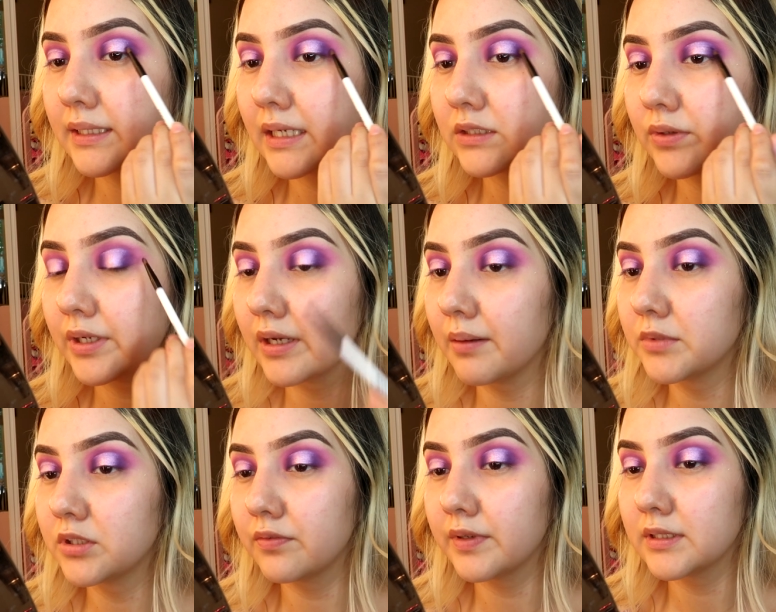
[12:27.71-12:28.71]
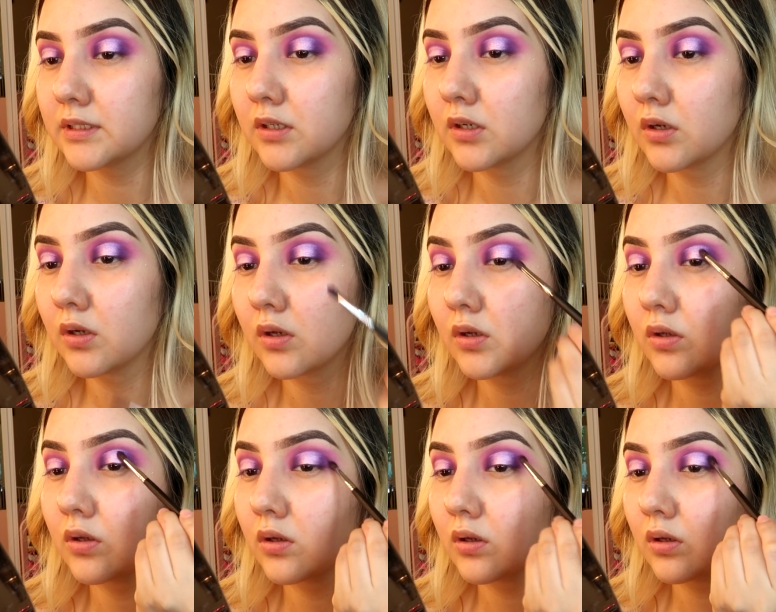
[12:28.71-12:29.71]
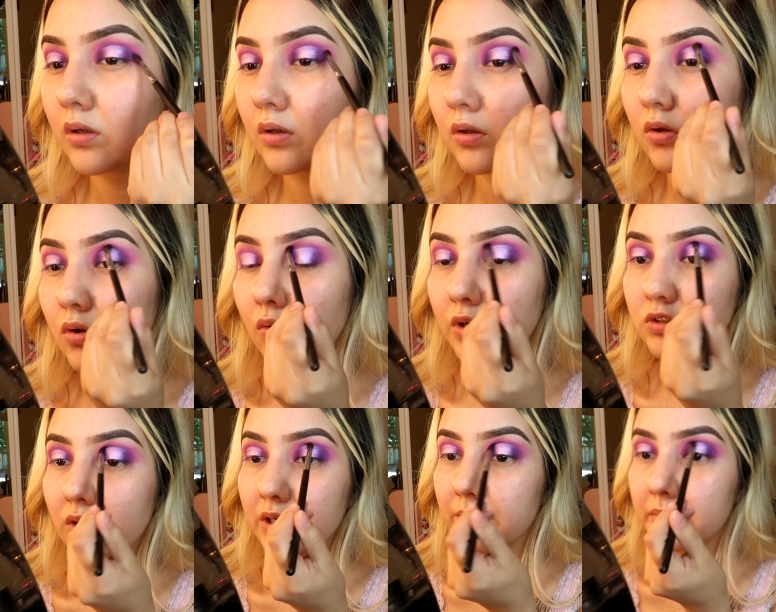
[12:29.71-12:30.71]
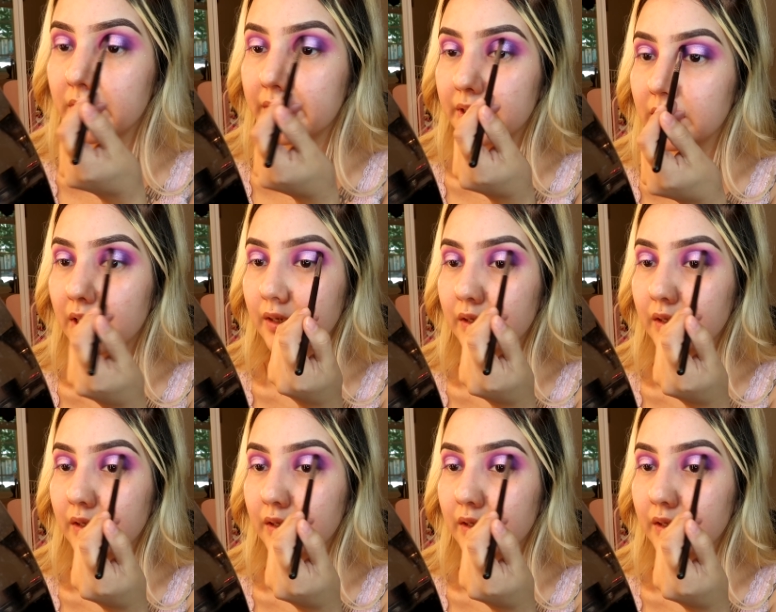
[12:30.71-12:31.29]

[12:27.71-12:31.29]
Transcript: guys, when it comes to this, you always want to blend a lot.